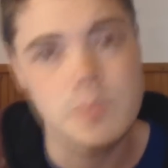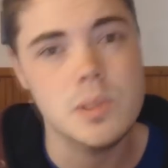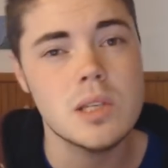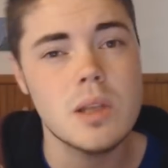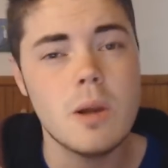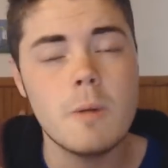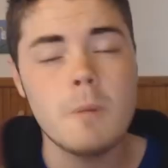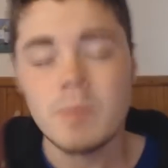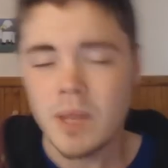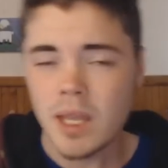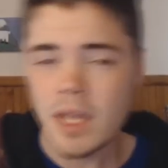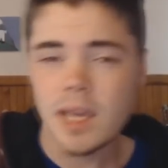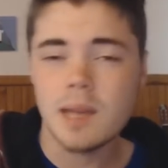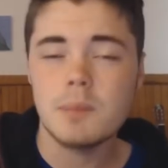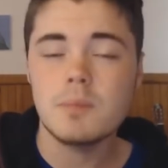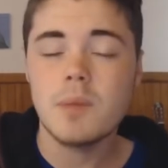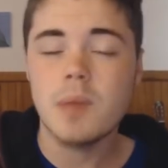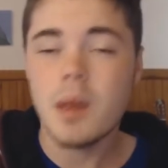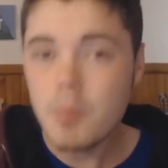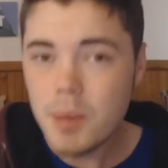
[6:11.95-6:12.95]
so
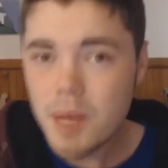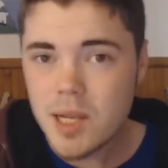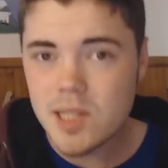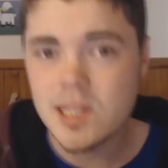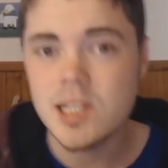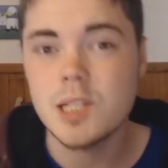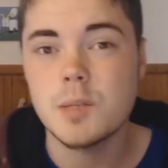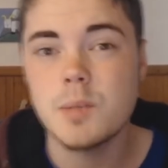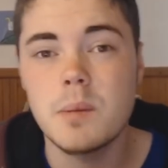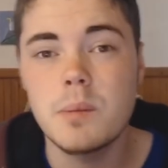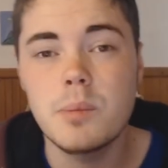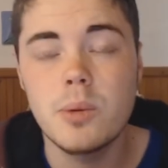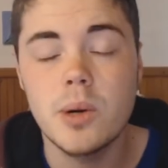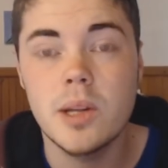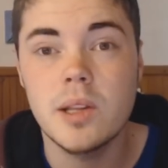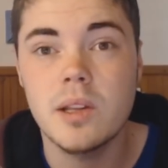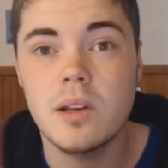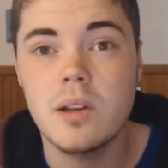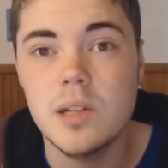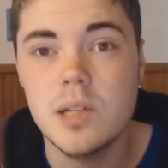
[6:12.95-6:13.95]
it appears that it's been put
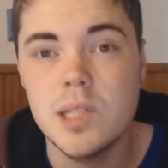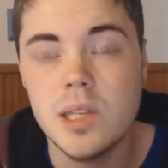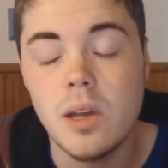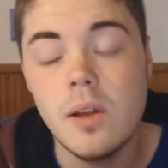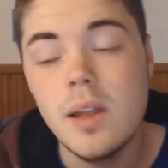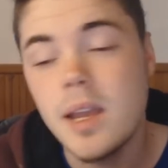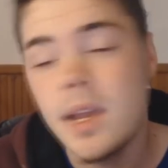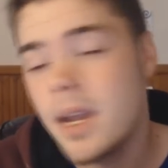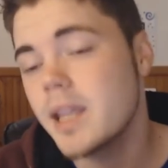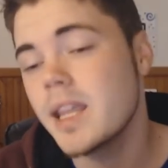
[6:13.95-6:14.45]
in the console,